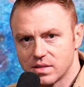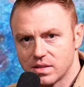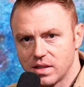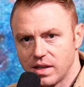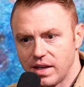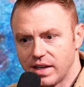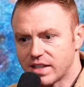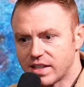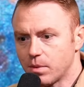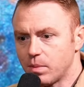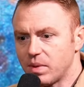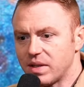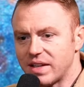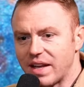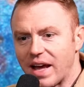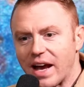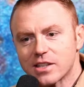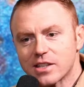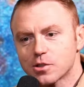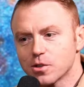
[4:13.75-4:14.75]
it could be
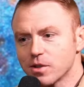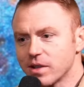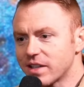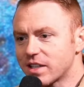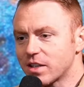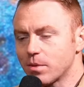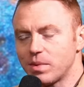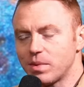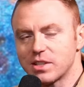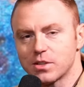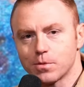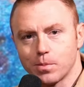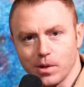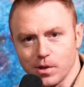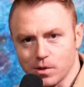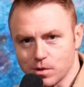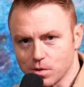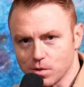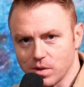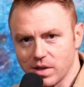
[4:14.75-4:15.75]
natural, it could be
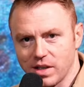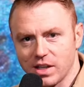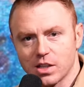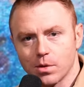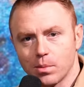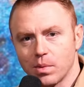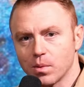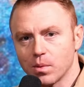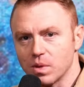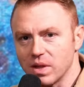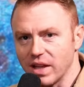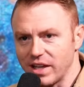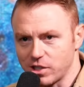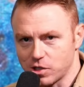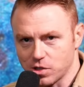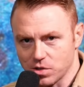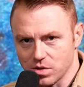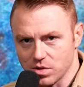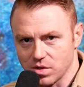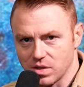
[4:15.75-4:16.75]
spiritual, it could be
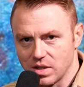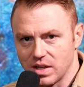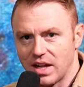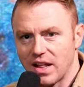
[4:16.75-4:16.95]
relational.